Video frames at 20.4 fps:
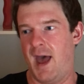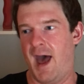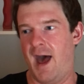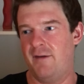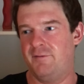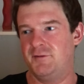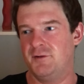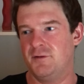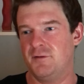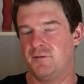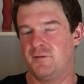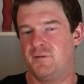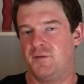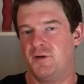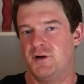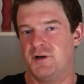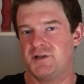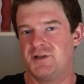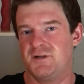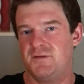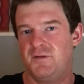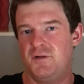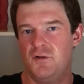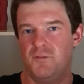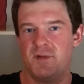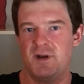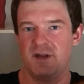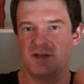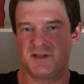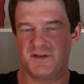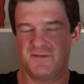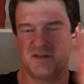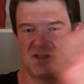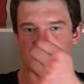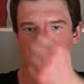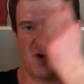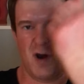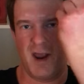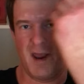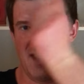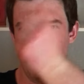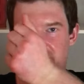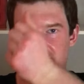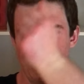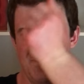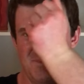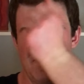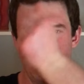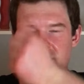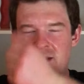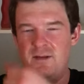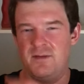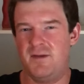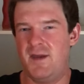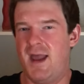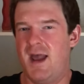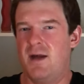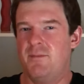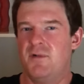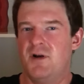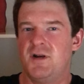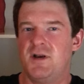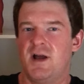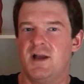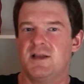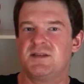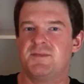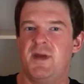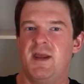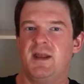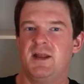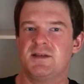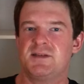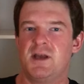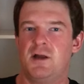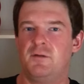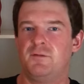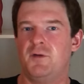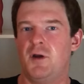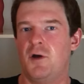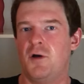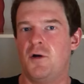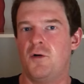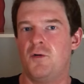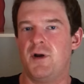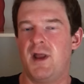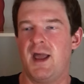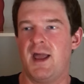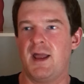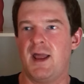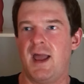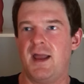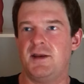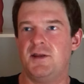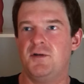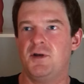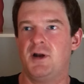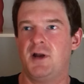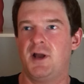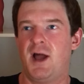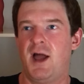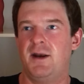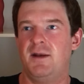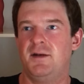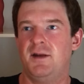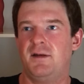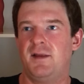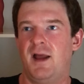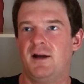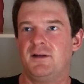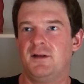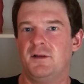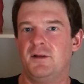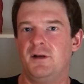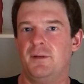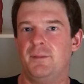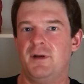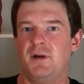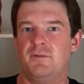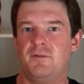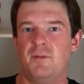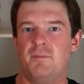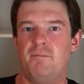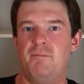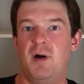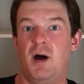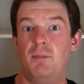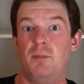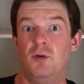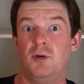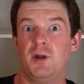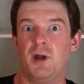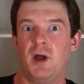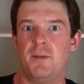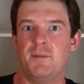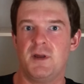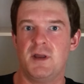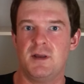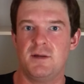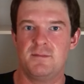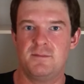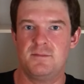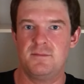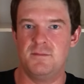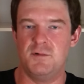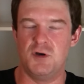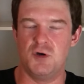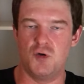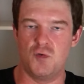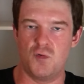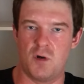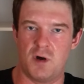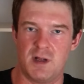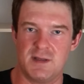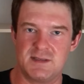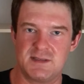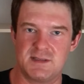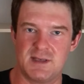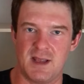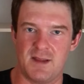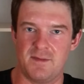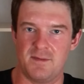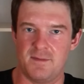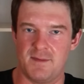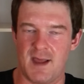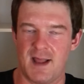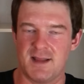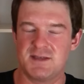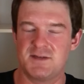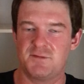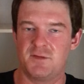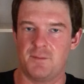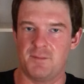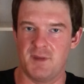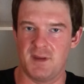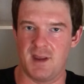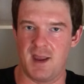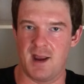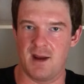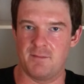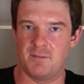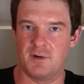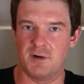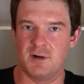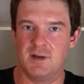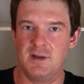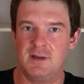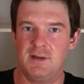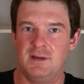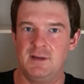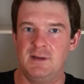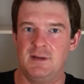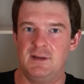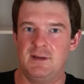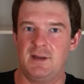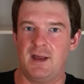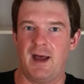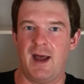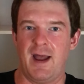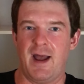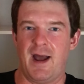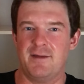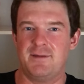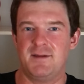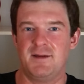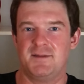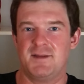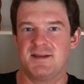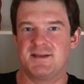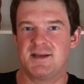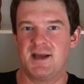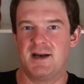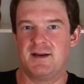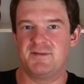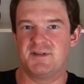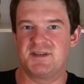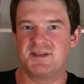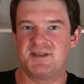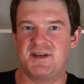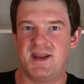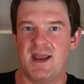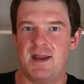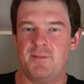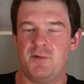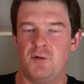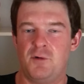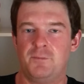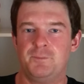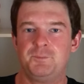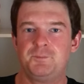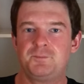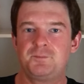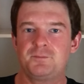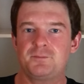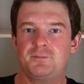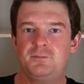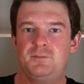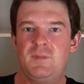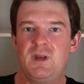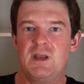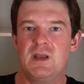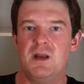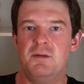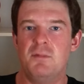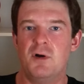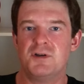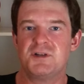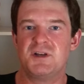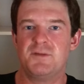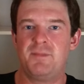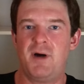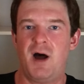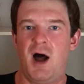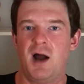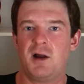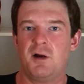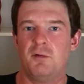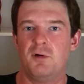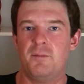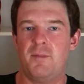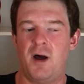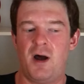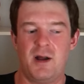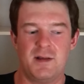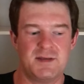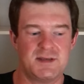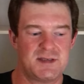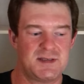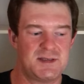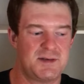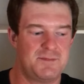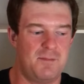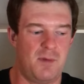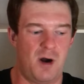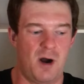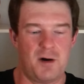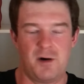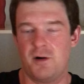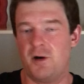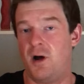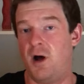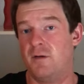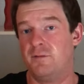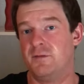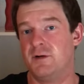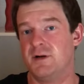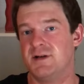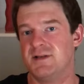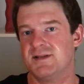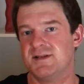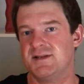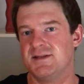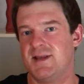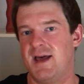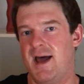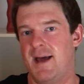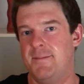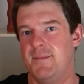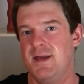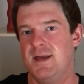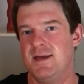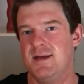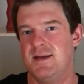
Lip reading: after the first few minutes of spraying, the amber does make itself known, and you can kind of detect a little bit of a bubblegummy nuance, and that's from the amber. I think that's kind of a staple in most of Paco Rabanne's modern offerings, is that